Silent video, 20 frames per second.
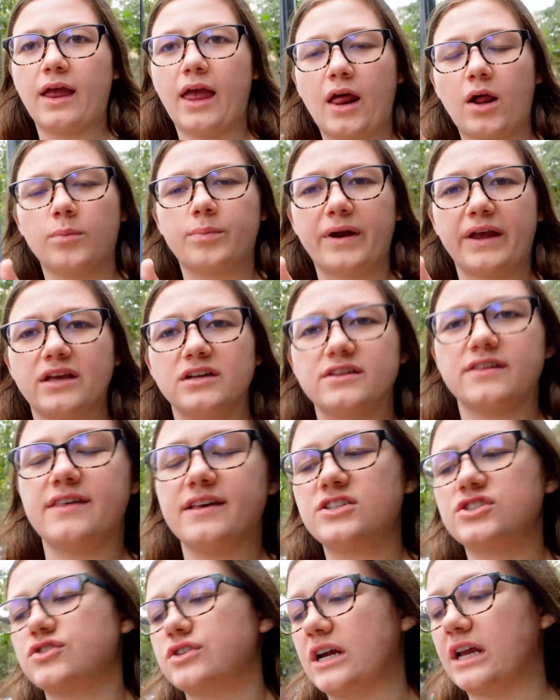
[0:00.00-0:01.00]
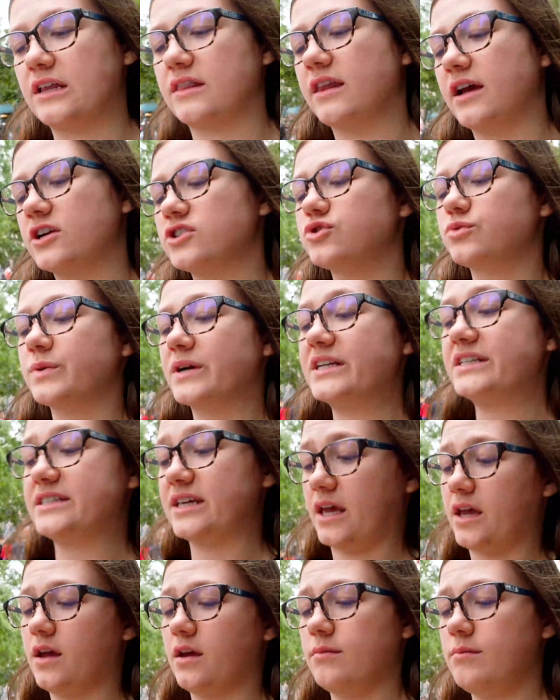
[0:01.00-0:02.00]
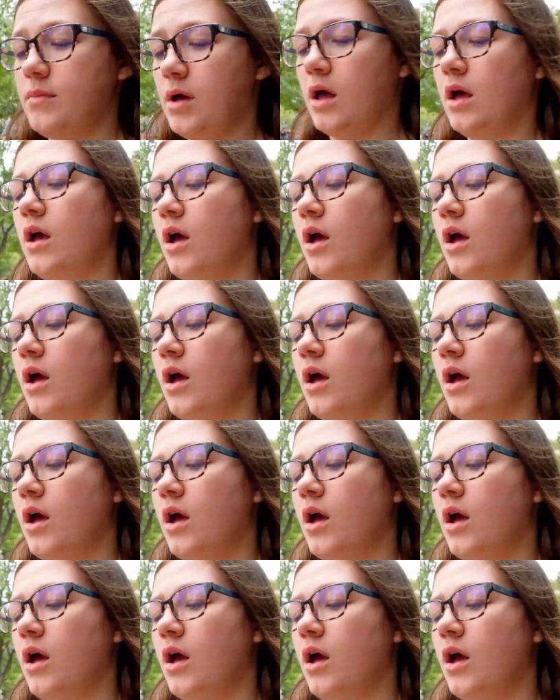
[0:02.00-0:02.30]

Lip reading: it'll bring you to this screen. There's redeem,